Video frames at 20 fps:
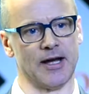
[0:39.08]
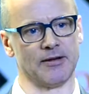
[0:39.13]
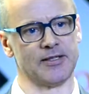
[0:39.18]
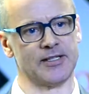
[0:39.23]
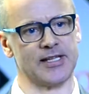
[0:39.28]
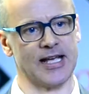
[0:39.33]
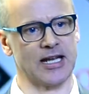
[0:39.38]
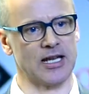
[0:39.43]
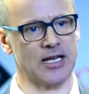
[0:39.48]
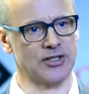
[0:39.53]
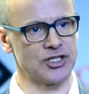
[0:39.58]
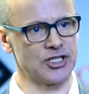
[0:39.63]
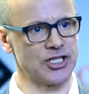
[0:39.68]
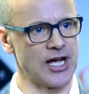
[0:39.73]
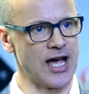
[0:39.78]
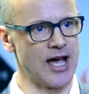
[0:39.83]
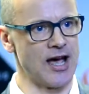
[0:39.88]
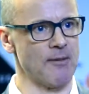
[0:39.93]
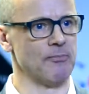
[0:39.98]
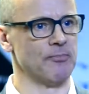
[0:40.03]
taking
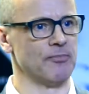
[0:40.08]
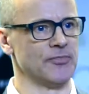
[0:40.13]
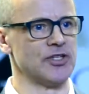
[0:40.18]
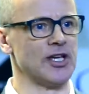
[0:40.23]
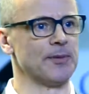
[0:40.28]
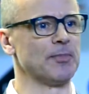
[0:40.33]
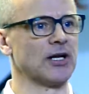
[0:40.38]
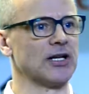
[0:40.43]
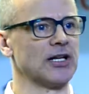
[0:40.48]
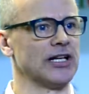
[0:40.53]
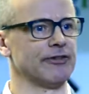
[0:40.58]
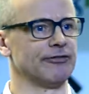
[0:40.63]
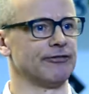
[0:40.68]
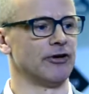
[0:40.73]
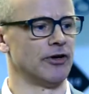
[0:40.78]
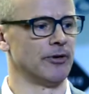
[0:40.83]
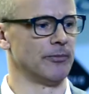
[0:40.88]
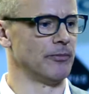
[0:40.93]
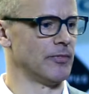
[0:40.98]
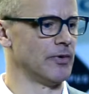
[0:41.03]
share typically
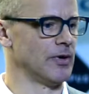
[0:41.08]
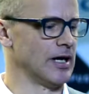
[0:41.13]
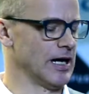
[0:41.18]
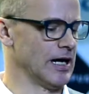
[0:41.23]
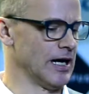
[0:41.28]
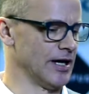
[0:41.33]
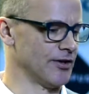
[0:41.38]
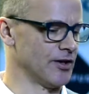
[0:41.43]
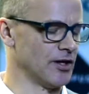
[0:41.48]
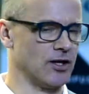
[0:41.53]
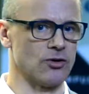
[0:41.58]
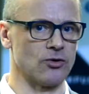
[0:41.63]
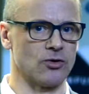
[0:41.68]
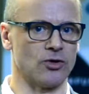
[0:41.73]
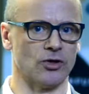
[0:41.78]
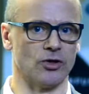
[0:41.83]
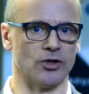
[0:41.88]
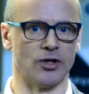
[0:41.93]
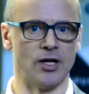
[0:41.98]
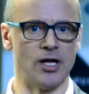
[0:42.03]
from the
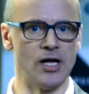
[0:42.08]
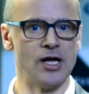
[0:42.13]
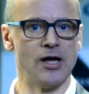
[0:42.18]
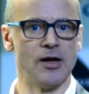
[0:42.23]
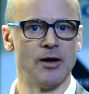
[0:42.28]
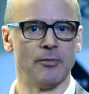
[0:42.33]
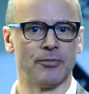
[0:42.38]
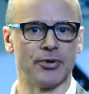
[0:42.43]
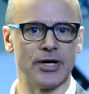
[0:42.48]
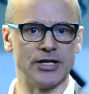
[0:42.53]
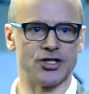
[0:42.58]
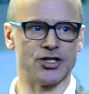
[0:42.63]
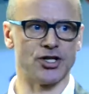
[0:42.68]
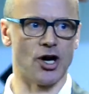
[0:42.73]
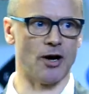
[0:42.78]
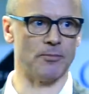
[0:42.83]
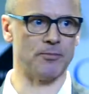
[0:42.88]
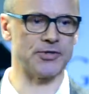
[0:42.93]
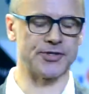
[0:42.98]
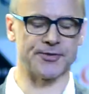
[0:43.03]
local print
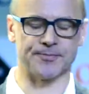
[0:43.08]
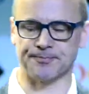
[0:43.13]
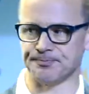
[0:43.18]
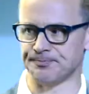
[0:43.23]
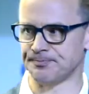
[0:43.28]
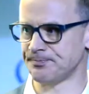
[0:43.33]
shops.